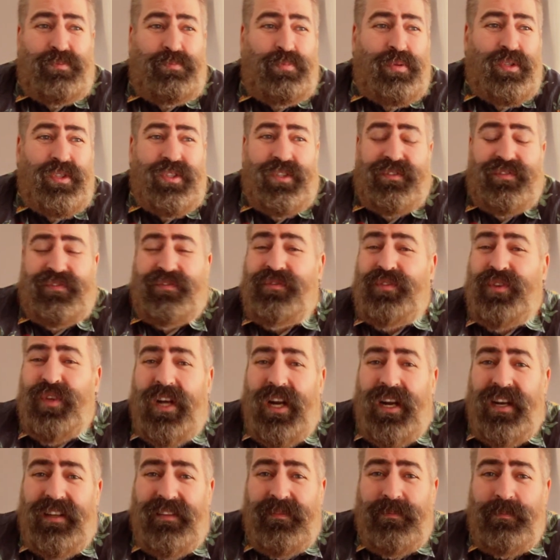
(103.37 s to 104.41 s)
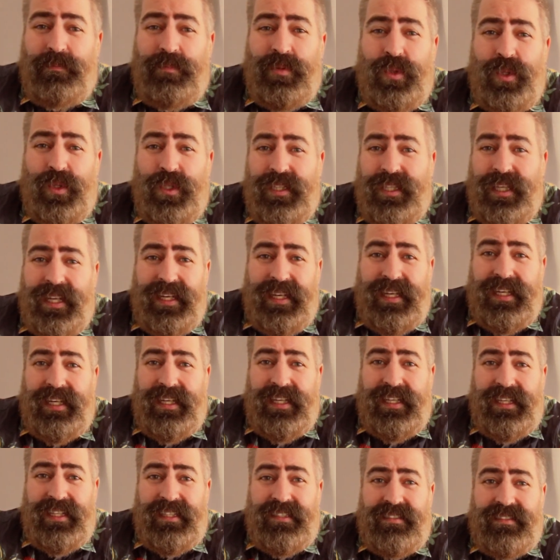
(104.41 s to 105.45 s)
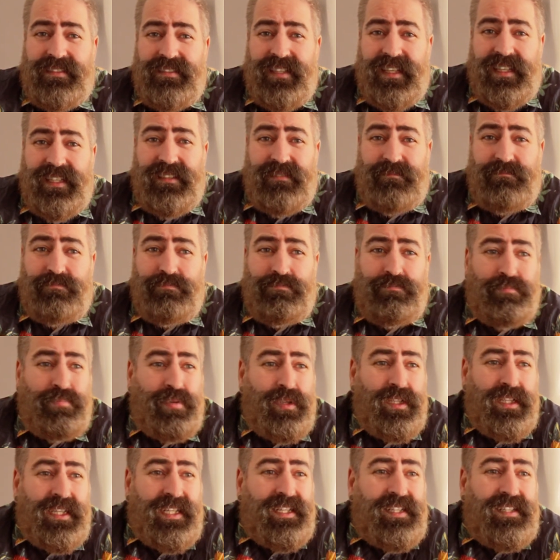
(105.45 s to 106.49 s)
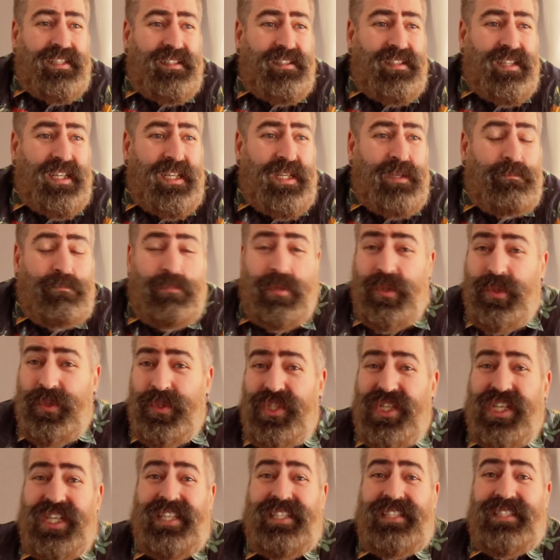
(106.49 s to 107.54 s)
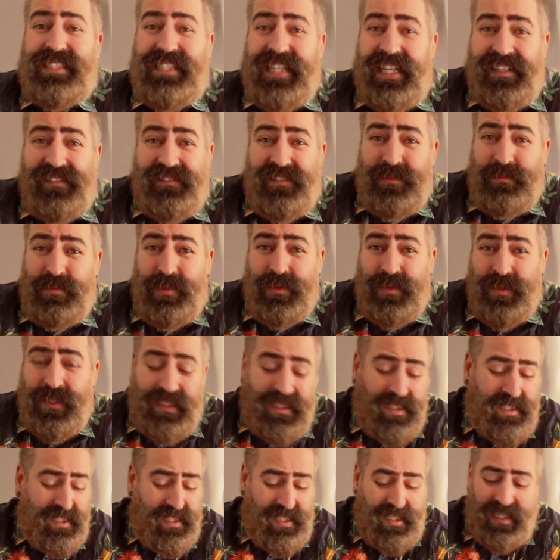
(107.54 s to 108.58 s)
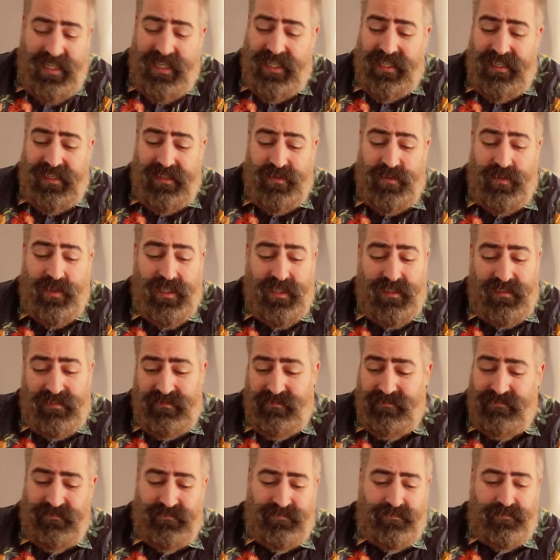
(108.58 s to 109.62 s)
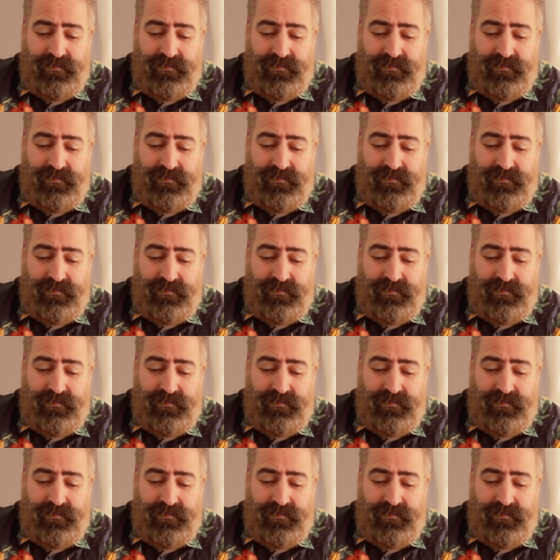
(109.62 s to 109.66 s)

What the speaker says: pull your foot out of the boot, and it's like pulling a blue cheese out of the boot. Well,